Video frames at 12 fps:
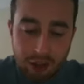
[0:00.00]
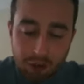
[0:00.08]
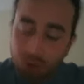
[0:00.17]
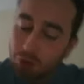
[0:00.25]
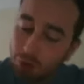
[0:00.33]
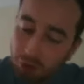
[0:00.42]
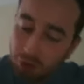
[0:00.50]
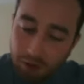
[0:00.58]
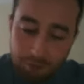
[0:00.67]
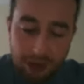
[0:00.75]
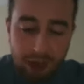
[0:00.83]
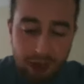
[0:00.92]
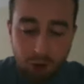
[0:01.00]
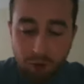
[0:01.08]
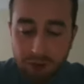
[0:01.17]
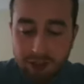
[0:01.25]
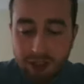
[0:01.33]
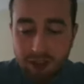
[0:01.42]
So my
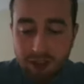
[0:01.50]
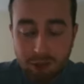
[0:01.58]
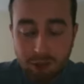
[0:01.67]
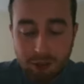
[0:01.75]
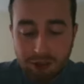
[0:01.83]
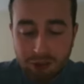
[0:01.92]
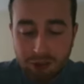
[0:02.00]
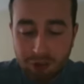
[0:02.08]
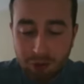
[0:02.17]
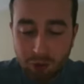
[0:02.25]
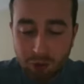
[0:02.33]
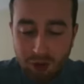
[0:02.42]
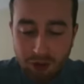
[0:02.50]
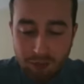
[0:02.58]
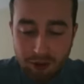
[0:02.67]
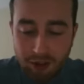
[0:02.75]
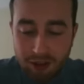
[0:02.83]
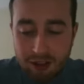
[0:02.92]
conversation with Mr.
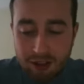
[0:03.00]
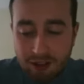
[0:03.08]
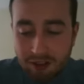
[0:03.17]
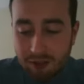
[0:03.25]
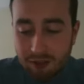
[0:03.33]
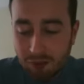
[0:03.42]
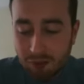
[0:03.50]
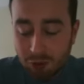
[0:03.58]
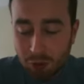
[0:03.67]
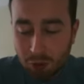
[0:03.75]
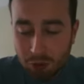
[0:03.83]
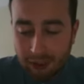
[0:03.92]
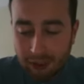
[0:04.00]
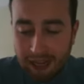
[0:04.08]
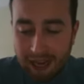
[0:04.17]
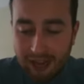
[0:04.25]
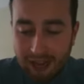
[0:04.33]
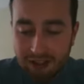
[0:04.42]
Shoaib seemed to
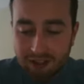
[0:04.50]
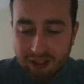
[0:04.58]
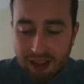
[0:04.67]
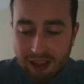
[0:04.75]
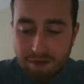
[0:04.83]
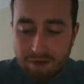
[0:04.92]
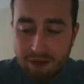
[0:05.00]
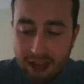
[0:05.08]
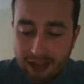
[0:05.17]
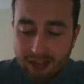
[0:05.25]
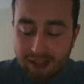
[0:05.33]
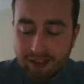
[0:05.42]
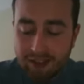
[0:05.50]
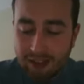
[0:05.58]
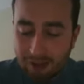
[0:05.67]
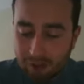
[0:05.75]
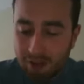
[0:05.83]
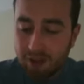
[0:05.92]
cast a very
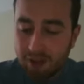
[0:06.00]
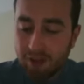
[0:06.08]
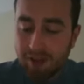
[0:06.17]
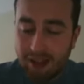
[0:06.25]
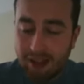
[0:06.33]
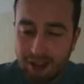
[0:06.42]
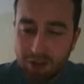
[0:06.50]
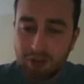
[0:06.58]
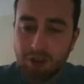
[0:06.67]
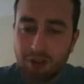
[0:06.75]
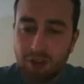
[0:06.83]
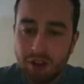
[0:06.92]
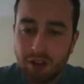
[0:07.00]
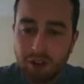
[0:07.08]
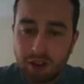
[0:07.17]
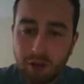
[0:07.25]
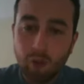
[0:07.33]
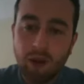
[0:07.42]
different tale
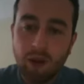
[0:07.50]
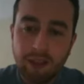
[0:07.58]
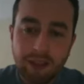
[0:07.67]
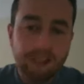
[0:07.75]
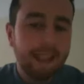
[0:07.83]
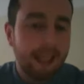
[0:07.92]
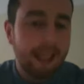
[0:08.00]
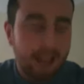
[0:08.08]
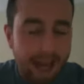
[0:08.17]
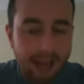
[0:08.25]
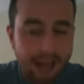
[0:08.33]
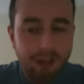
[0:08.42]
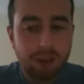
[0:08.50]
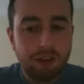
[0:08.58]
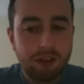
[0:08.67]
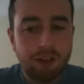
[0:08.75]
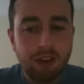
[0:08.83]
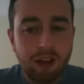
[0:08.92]
than the one that the Daily Record
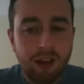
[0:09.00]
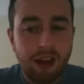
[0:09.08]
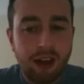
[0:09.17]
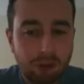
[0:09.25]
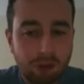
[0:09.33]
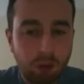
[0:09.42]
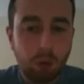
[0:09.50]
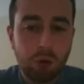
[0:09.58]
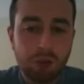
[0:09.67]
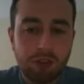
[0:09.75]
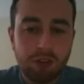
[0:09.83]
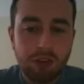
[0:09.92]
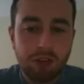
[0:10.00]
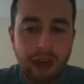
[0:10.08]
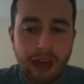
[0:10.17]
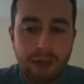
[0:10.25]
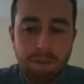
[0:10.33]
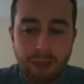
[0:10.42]
had told
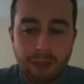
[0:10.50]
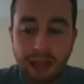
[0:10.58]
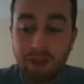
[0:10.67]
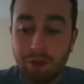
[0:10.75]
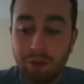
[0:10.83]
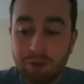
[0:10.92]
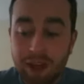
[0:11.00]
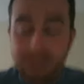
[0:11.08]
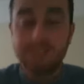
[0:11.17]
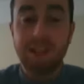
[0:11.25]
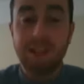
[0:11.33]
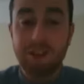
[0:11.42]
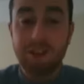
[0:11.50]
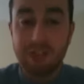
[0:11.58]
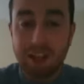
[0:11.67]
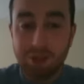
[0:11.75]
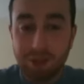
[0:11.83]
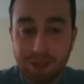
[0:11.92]
in their very
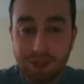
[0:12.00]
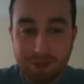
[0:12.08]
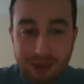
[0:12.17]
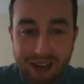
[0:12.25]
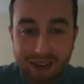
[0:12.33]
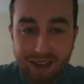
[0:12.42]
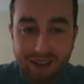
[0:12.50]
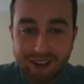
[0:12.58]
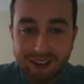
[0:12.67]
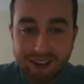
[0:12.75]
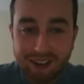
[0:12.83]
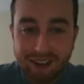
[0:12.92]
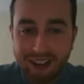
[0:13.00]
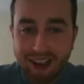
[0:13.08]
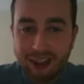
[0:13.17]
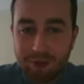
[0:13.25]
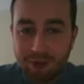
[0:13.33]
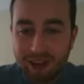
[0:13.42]
sensationalist manner,
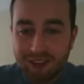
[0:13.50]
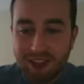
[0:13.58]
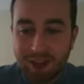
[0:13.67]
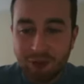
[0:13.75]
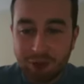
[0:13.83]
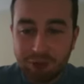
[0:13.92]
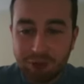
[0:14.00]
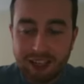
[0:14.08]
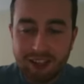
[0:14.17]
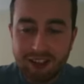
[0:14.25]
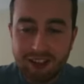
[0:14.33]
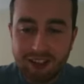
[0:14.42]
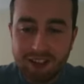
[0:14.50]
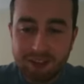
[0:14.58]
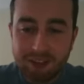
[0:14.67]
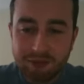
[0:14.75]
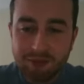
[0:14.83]
as anyone would recognise.